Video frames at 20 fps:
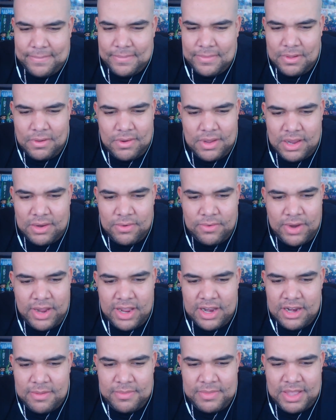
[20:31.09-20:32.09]
Okay,
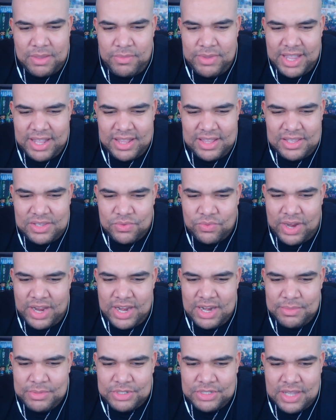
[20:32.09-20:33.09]
random. Then we got these
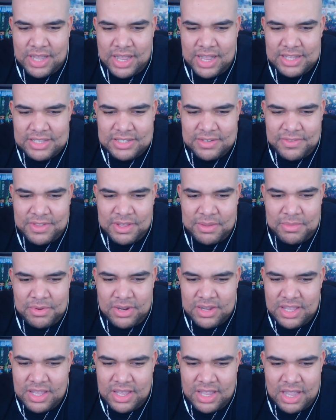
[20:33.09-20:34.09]
random shots of them
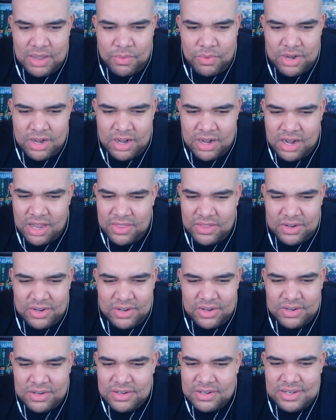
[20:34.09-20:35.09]
looking at one
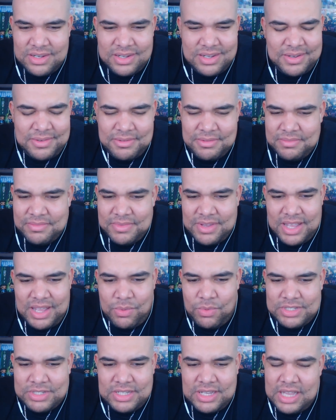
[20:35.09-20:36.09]
another.
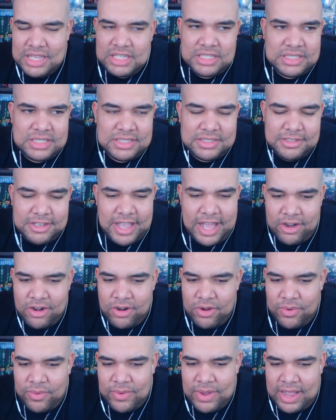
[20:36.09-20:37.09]
I don't
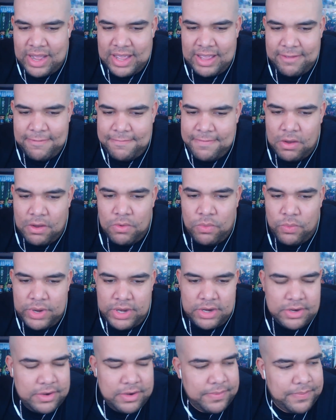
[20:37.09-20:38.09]
know. It felt
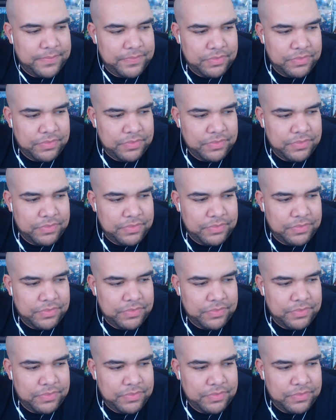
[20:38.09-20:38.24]
weird.